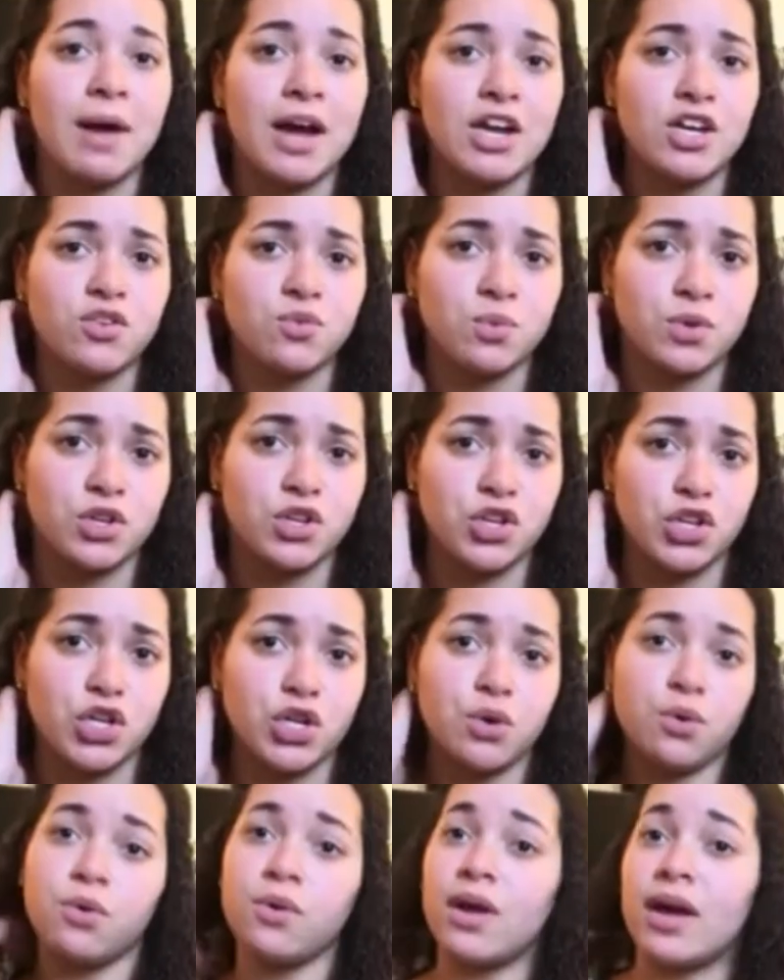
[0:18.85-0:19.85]
I just wanted to
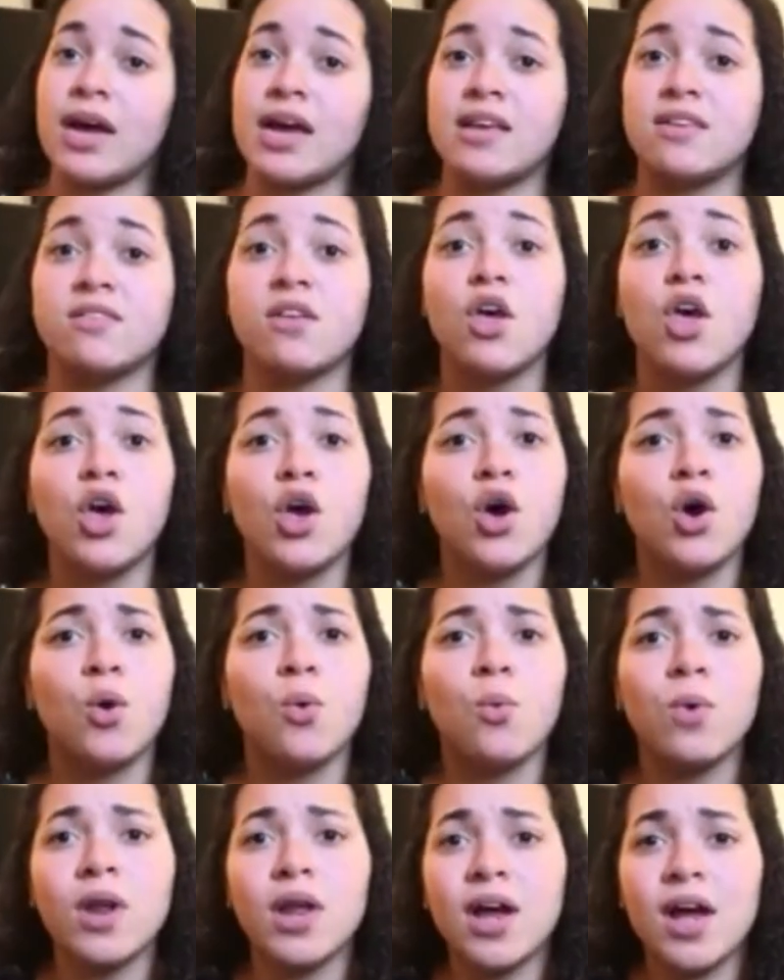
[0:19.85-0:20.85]
show you guys
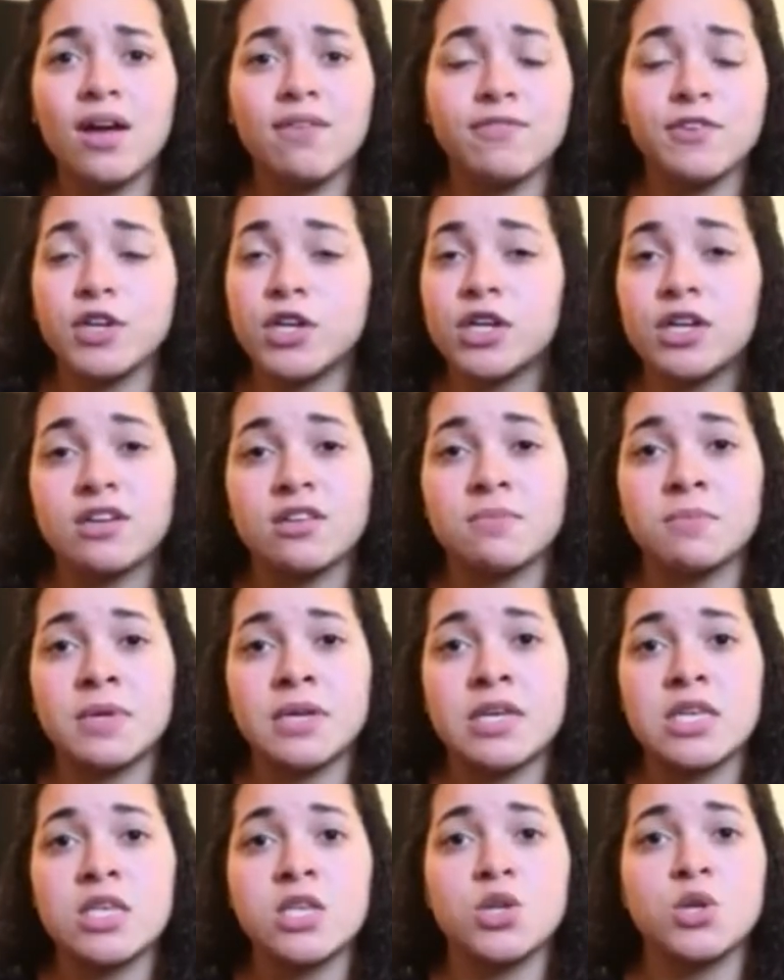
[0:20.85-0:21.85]
what I got for
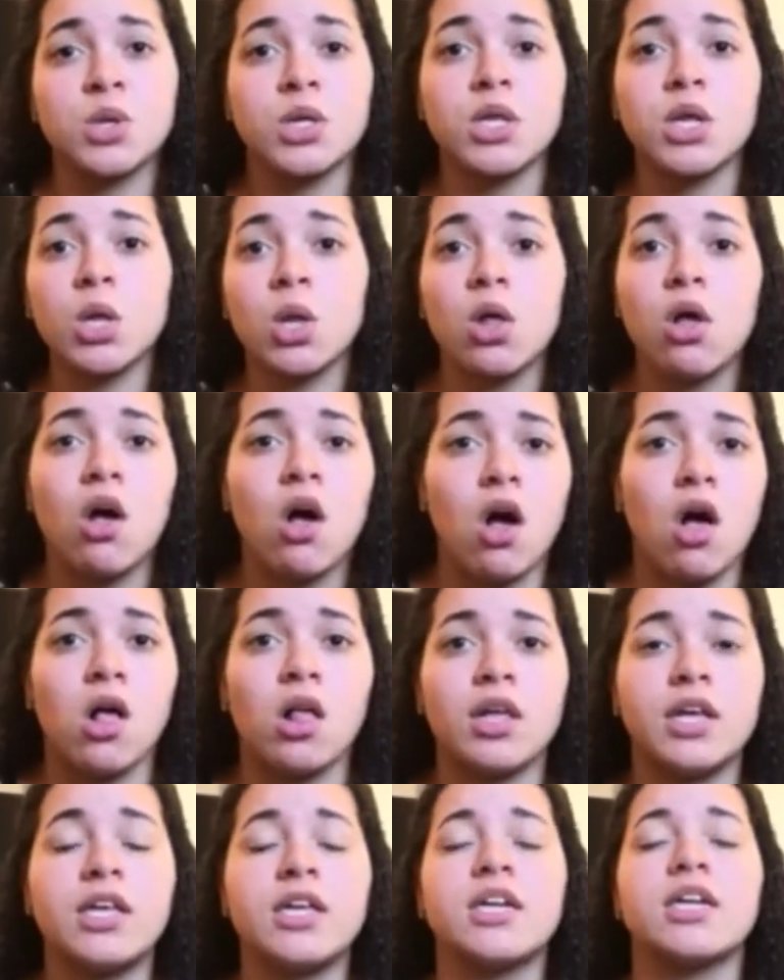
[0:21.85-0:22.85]
Christmas, do a little
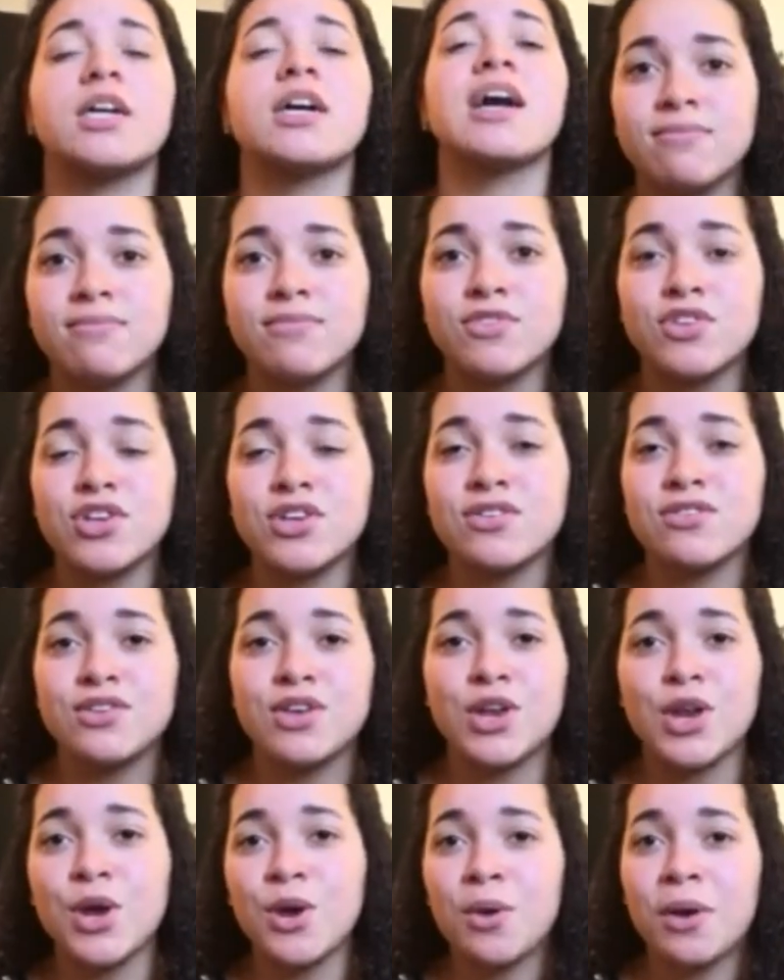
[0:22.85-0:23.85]
haul here, just,
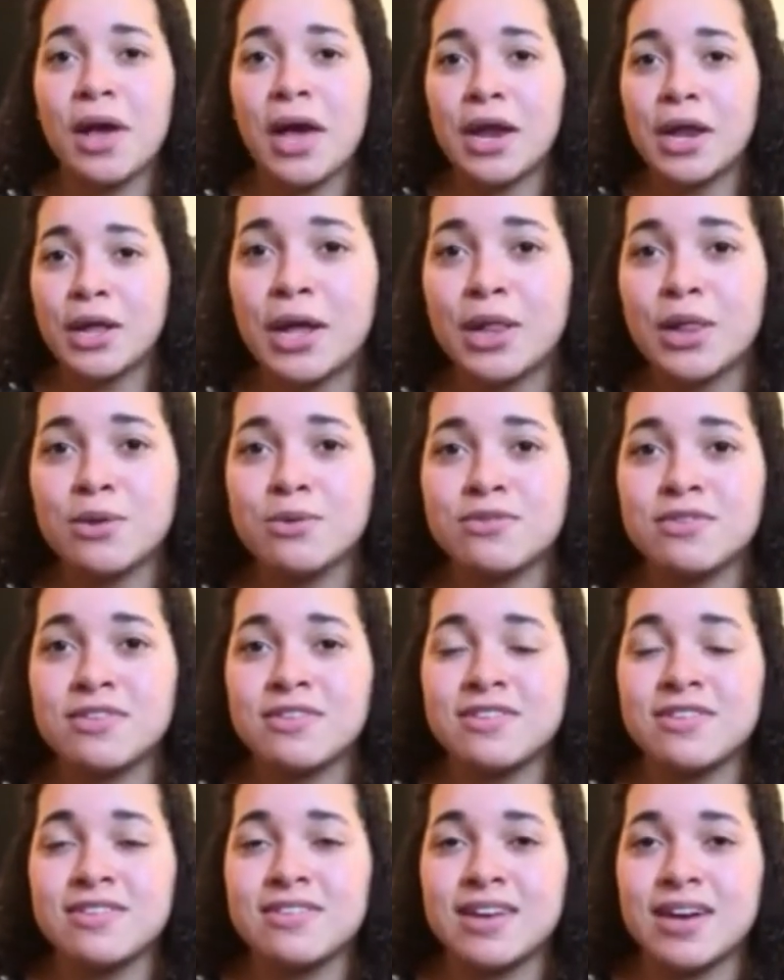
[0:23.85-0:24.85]
you know, kind of close the
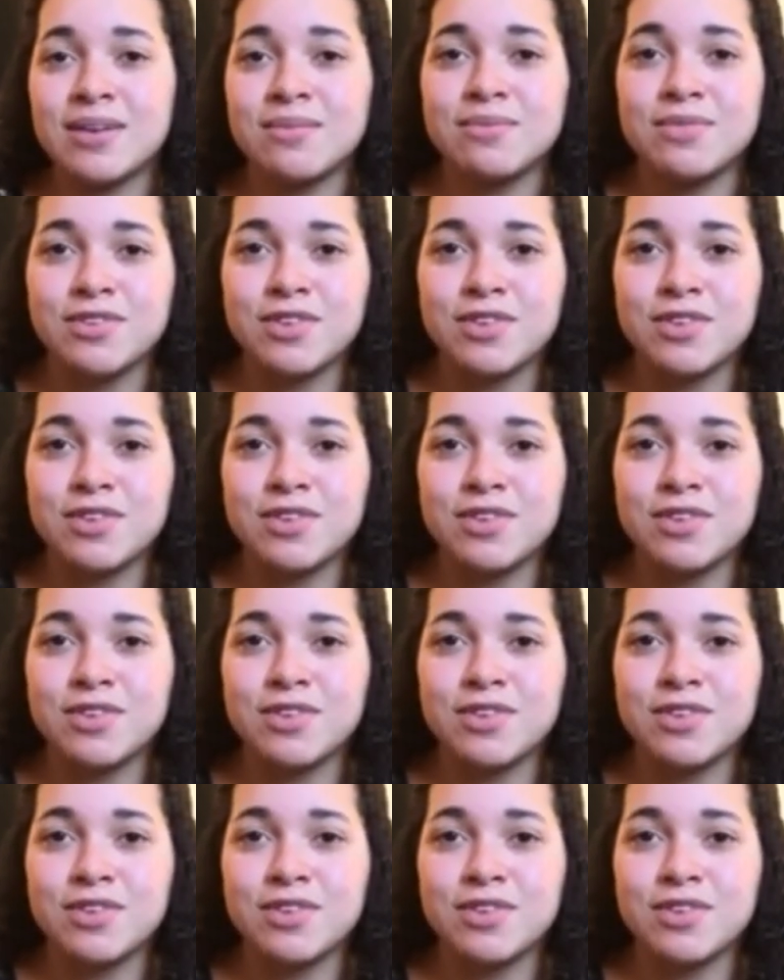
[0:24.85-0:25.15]
season out.